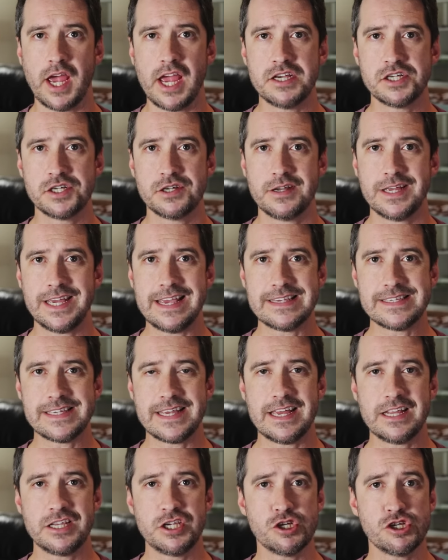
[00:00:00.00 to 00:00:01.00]
engine is
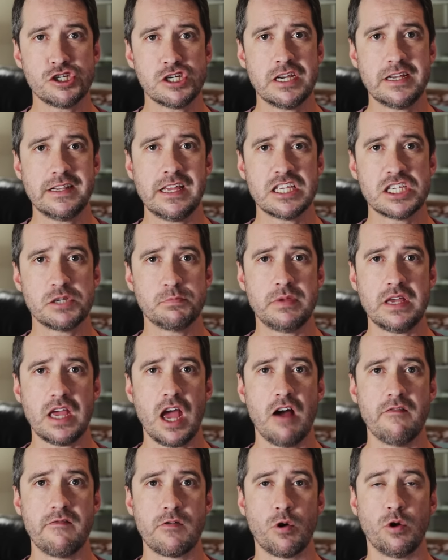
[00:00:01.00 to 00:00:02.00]
it usually needs to be
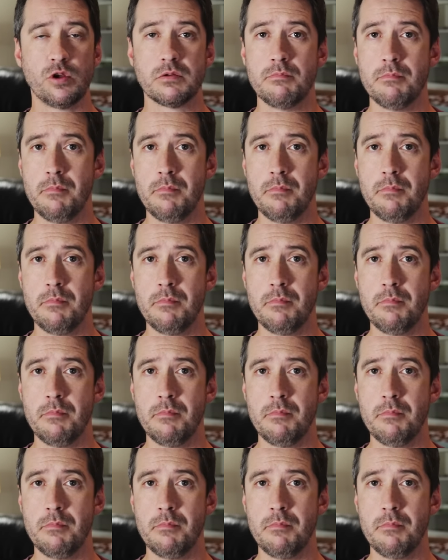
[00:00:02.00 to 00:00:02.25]
overhauled